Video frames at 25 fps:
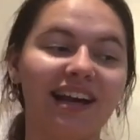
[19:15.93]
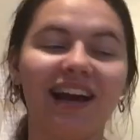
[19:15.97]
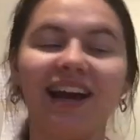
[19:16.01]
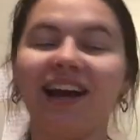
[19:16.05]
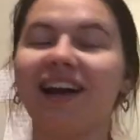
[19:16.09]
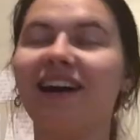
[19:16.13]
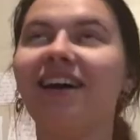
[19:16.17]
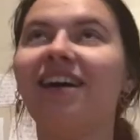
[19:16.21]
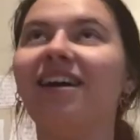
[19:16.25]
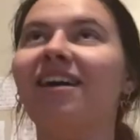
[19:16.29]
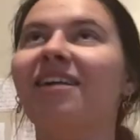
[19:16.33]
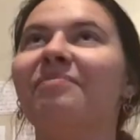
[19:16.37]

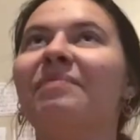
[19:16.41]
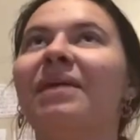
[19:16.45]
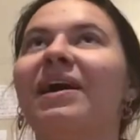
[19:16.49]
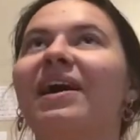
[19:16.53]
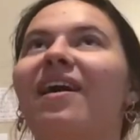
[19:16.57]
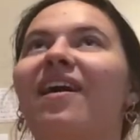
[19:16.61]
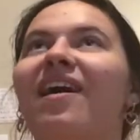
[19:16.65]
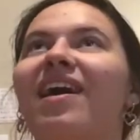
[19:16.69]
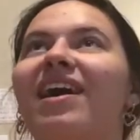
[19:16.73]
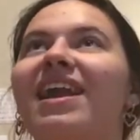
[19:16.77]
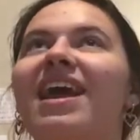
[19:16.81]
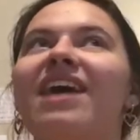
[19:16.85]
oh my
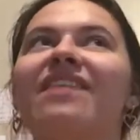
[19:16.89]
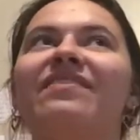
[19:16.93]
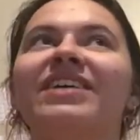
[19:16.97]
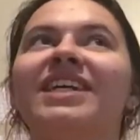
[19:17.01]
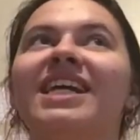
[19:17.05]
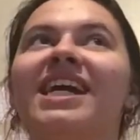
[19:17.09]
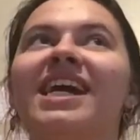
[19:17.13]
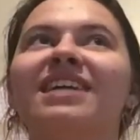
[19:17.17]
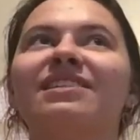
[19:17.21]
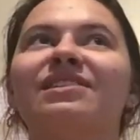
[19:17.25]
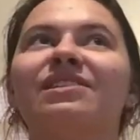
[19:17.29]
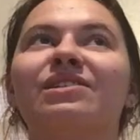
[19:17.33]
god, every
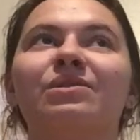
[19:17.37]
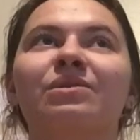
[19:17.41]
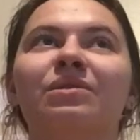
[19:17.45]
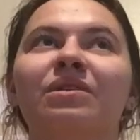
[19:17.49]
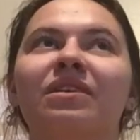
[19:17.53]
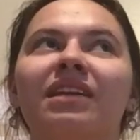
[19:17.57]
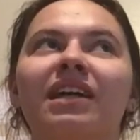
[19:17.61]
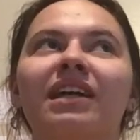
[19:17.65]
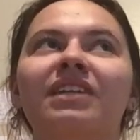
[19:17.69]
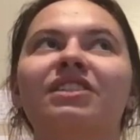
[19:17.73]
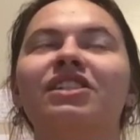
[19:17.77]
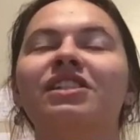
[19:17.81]
day at
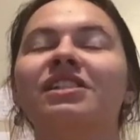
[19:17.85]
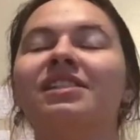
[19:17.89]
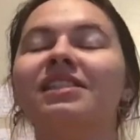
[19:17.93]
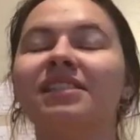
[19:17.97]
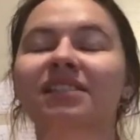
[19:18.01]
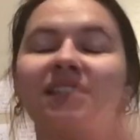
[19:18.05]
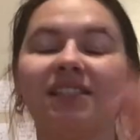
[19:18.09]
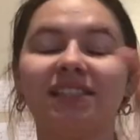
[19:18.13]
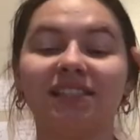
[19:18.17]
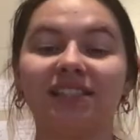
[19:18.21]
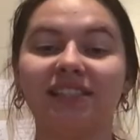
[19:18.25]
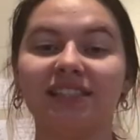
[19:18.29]
school I
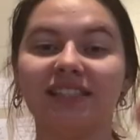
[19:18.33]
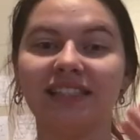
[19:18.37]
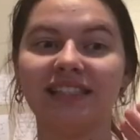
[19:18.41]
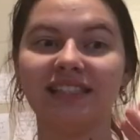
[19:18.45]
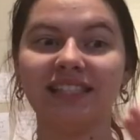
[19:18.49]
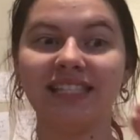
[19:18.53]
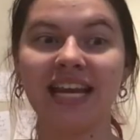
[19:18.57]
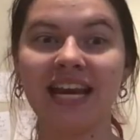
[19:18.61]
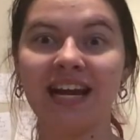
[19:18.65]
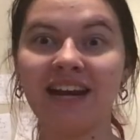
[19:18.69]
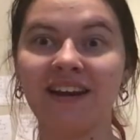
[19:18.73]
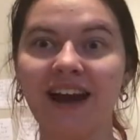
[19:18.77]
just
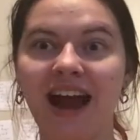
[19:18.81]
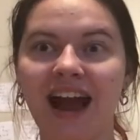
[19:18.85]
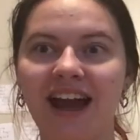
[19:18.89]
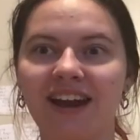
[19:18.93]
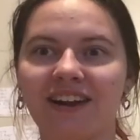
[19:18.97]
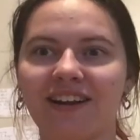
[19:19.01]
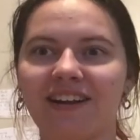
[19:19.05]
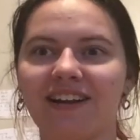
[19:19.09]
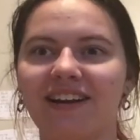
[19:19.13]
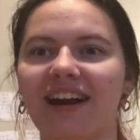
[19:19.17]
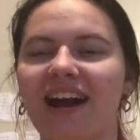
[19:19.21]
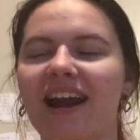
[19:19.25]
stare at
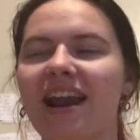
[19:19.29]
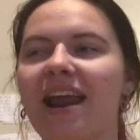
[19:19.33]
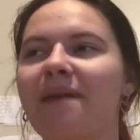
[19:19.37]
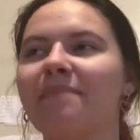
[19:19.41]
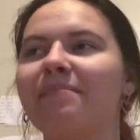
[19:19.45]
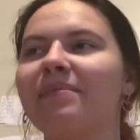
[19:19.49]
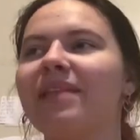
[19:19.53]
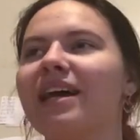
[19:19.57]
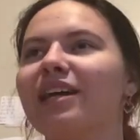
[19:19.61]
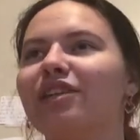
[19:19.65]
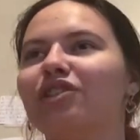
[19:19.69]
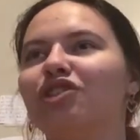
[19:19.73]
her, and I'm
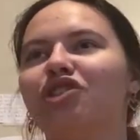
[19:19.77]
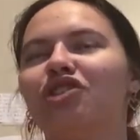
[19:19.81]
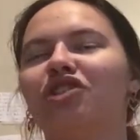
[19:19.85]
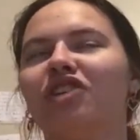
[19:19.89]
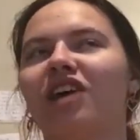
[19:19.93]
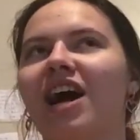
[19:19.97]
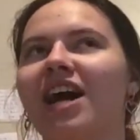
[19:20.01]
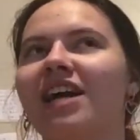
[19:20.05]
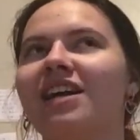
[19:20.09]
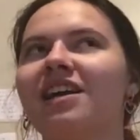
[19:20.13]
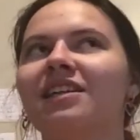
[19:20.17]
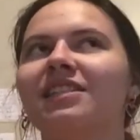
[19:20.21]
like
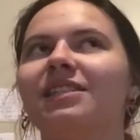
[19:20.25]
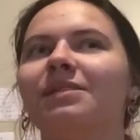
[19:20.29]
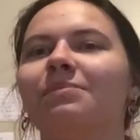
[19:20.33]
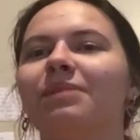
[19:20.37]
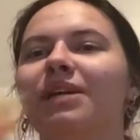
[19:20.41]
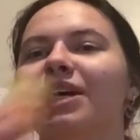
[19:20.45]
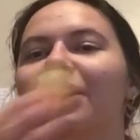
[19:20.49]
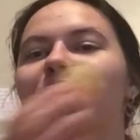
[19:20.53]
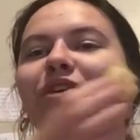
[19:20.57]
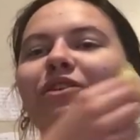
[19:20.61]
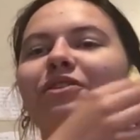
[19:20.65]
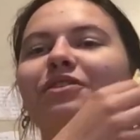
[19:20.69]
trying not to be
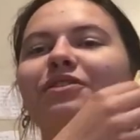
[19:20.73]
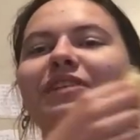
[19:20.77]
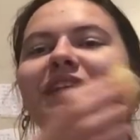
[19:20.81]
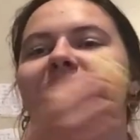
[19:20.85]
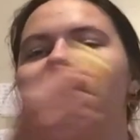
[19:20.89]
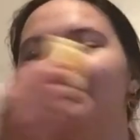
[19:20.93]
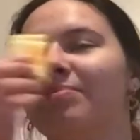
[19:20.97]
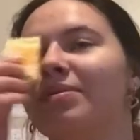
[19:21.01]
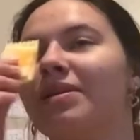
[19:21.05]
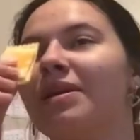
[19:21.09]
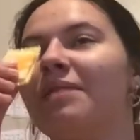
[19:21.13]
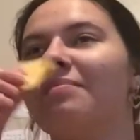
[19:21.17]
a
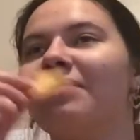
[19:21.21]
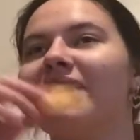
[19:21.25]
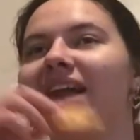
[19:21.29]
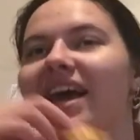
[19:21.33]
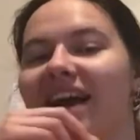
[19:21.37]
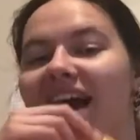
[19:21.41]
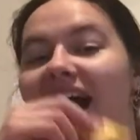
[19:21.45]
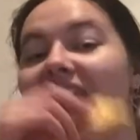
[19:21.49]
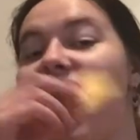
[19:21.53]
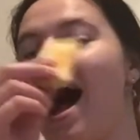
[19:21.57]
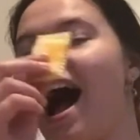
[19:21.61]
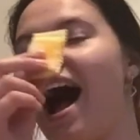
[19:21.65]
creep, but I'm
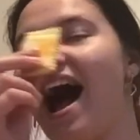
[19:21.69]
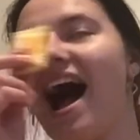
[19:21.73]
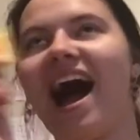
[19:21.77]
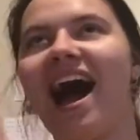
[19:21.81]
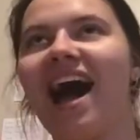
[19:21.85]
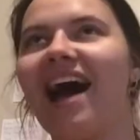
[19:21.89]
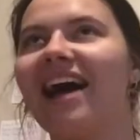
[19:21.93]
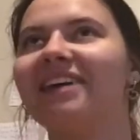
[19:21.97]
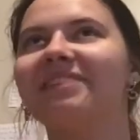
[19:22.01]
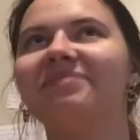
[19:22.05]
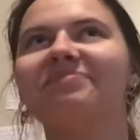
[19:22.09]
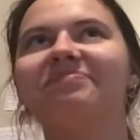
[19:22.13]
like,
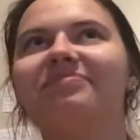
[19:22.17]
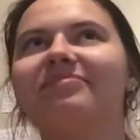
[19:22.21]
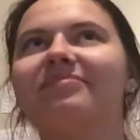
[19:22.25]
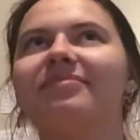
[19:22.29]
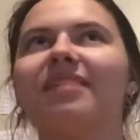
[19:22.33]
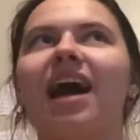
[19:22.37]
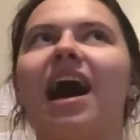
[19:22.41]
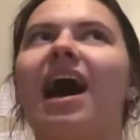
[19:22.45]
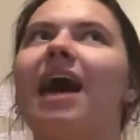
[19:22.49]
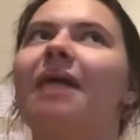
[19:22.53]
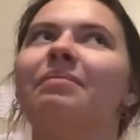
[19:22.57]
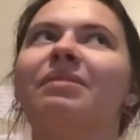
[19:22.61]

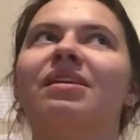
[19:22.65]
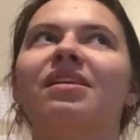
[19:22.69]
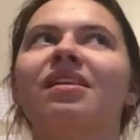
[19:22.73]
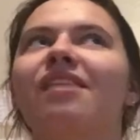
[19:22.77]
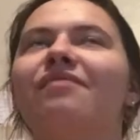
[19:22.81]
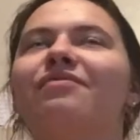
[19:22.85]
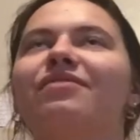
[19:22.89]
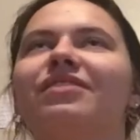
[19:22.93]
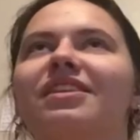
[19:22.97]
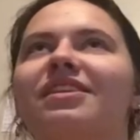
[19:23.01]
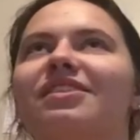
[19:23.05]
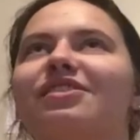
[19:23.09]
I'm in
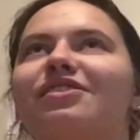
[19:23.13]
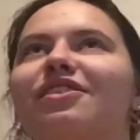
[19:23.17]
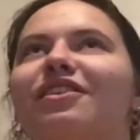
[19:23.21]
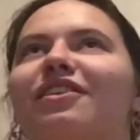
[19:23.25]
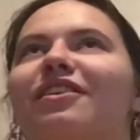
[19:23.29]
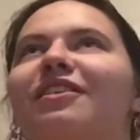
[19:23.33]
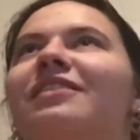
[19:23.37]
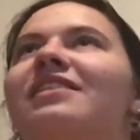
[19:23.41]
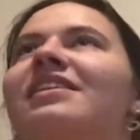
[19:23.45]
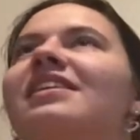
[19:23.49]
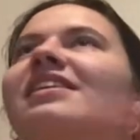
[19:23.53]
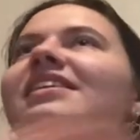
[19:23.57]
love with this girl.